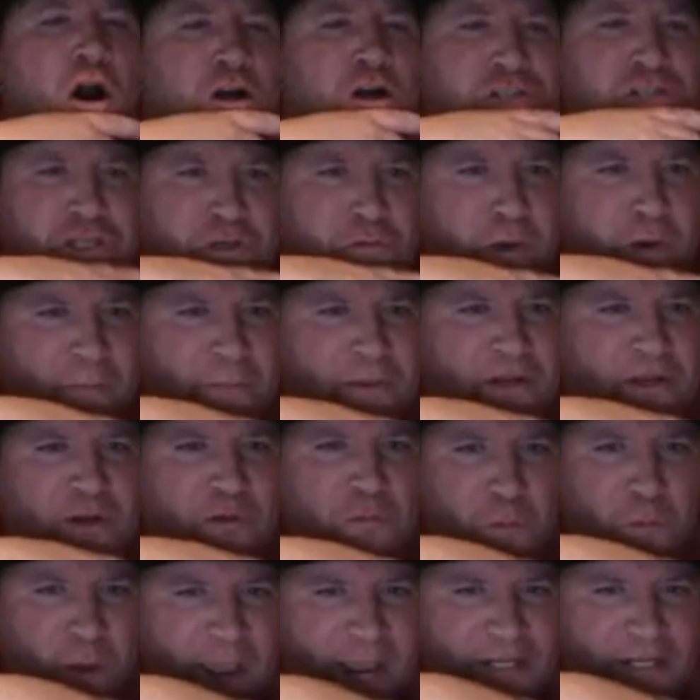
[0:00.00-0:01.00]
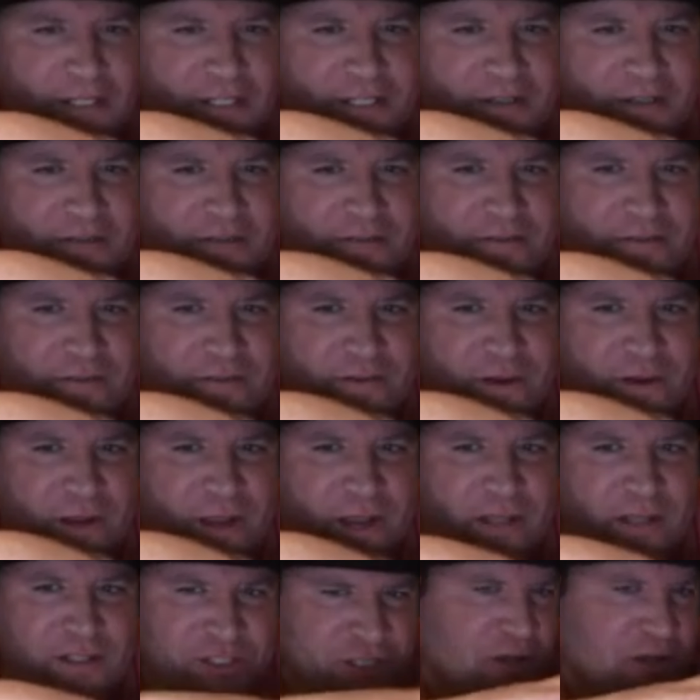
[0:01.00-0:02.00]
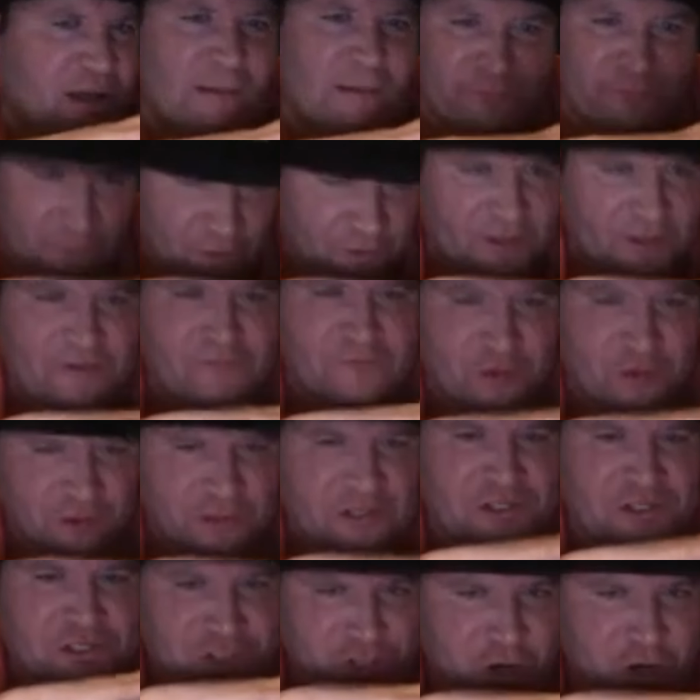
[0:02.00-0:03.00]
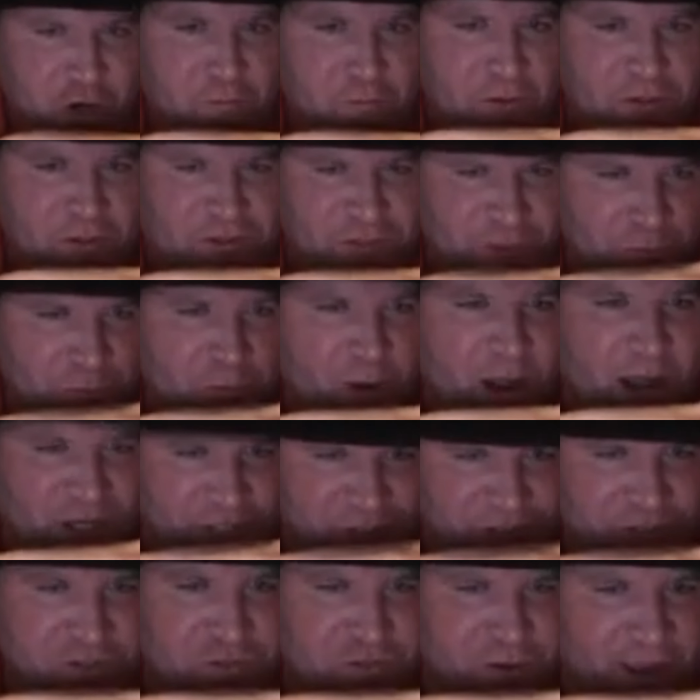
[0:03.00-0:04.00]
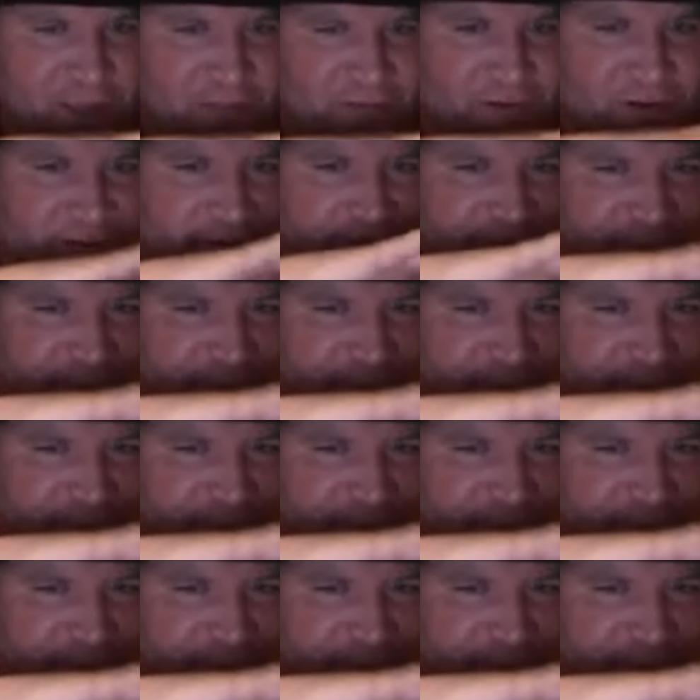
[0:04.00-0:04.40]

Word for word: do you want me to wait until I'm fully fully sober to watch the trailer?